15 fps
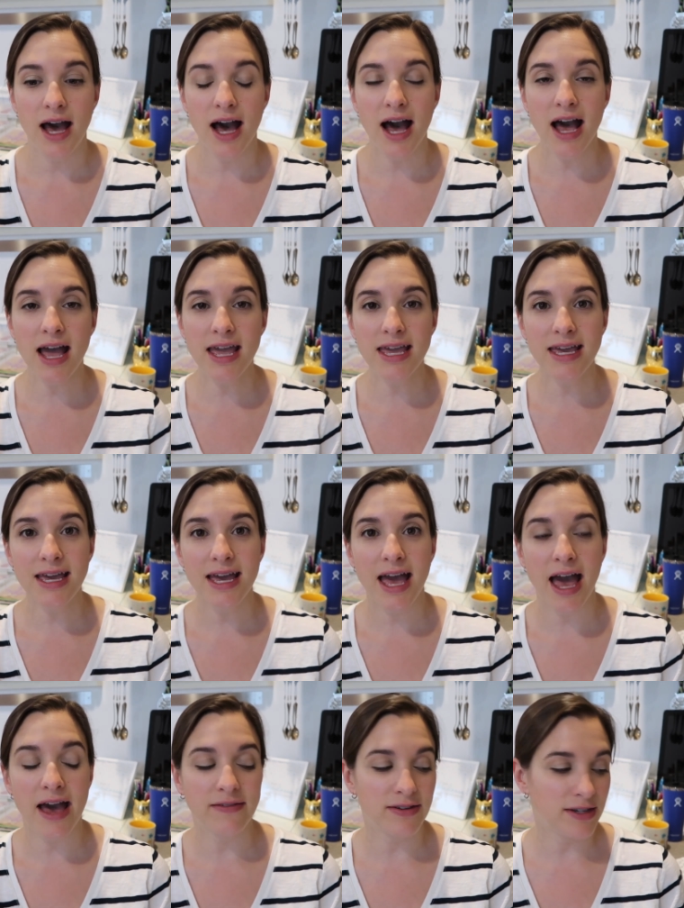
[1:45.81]
I
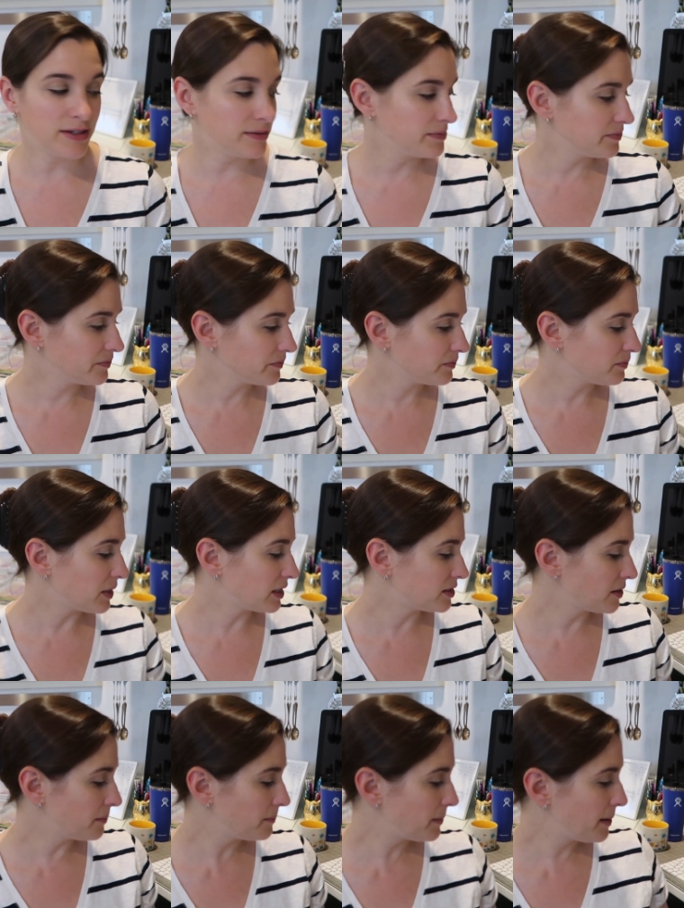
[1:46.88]
haven't
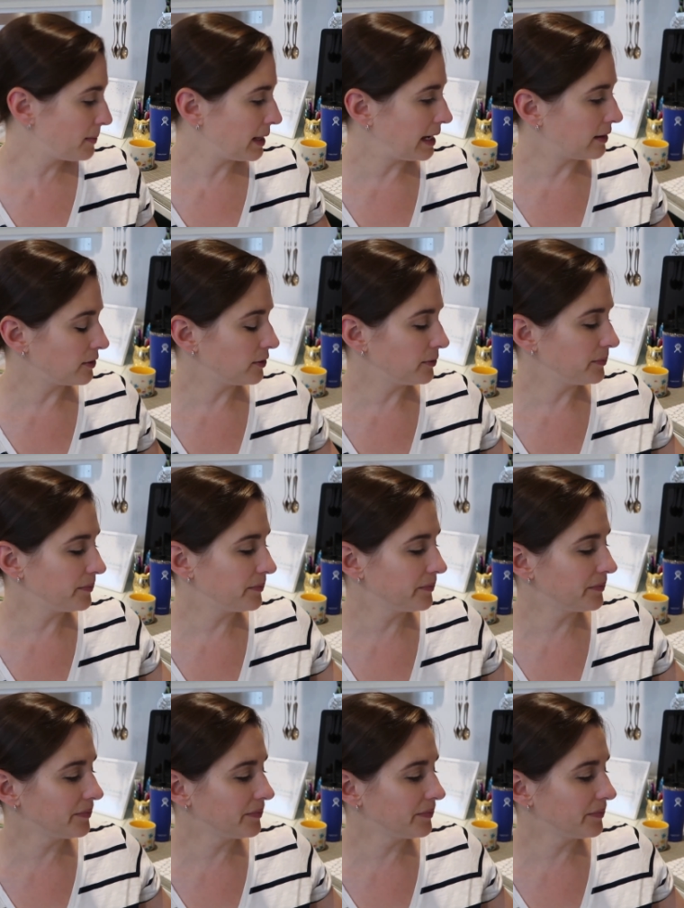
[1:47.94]
picked up my planner